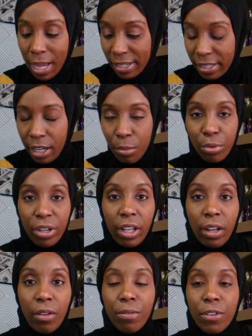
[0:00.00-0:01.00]
I can't bring it
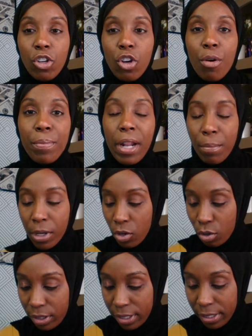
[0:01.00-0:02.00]
up for y'all, but I'm going to
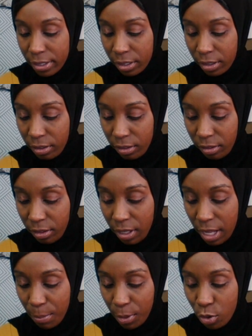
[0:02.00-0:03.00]
go down it.
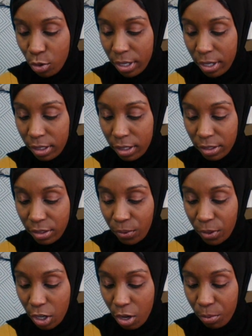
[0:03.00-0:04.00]
I'm going to go down the list for
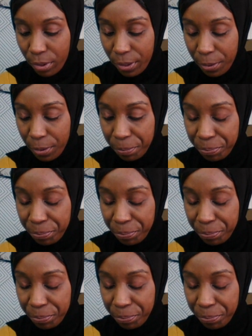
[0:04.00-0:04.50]
y'all with it.